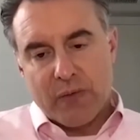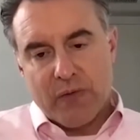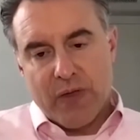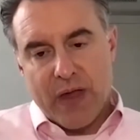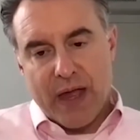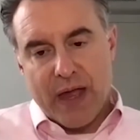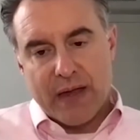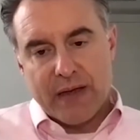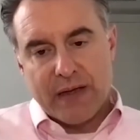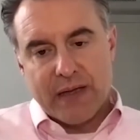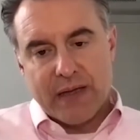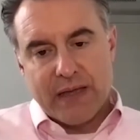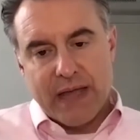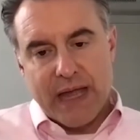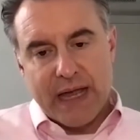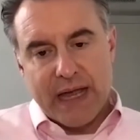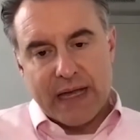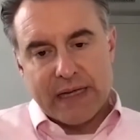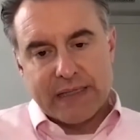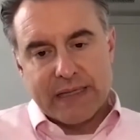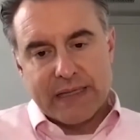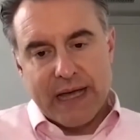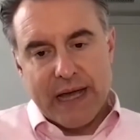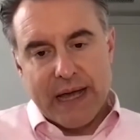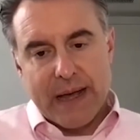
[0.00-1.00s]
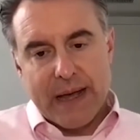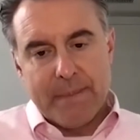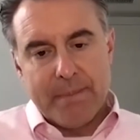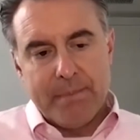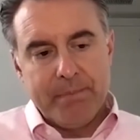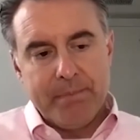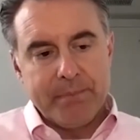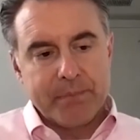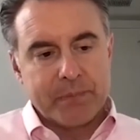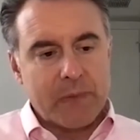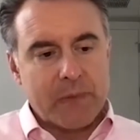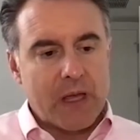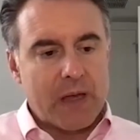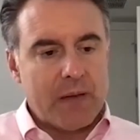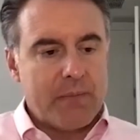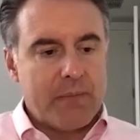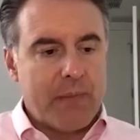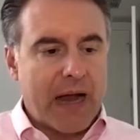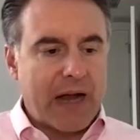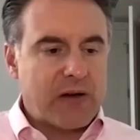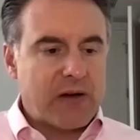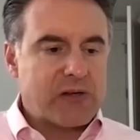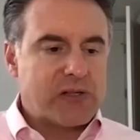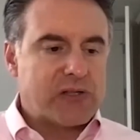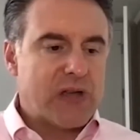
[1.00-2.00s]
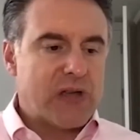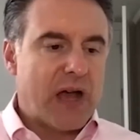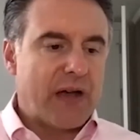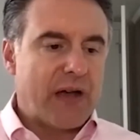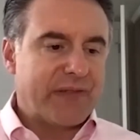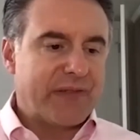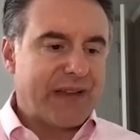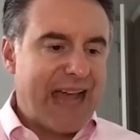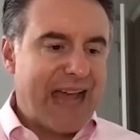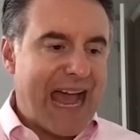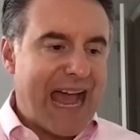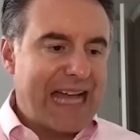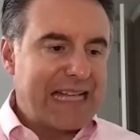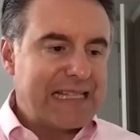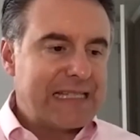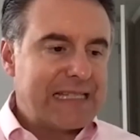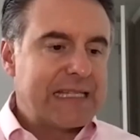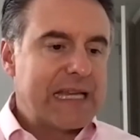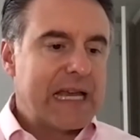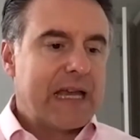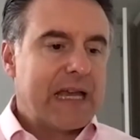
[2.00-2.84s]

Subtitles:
that Microsoft gets.